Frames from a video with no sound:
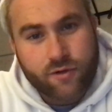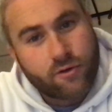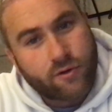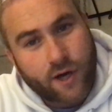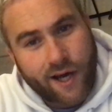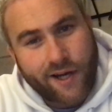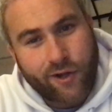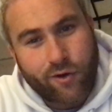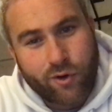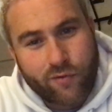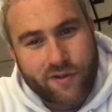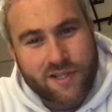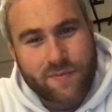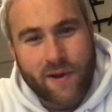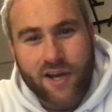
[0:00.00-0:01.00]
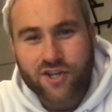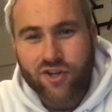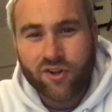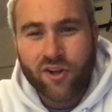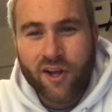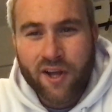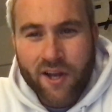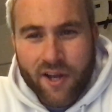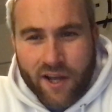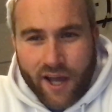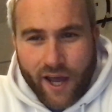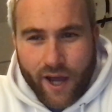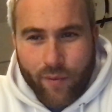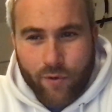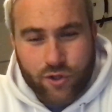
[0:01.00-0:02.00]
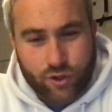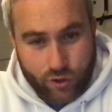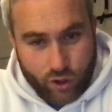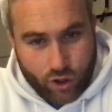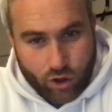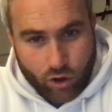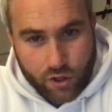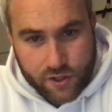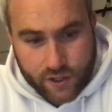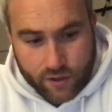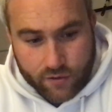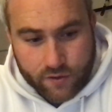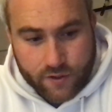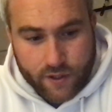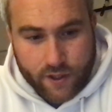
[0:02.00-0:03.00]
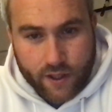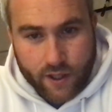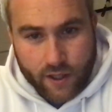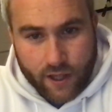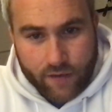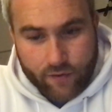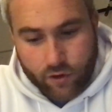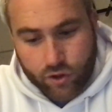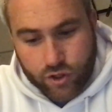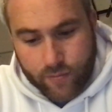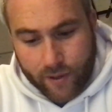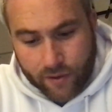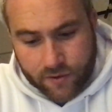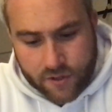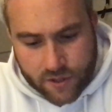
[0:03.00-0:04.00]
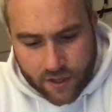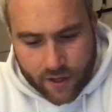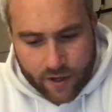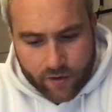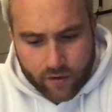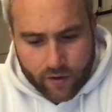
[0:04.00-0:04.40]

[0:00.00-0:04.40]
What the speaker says: So I had a COVID special, which took the cost down to £1,100.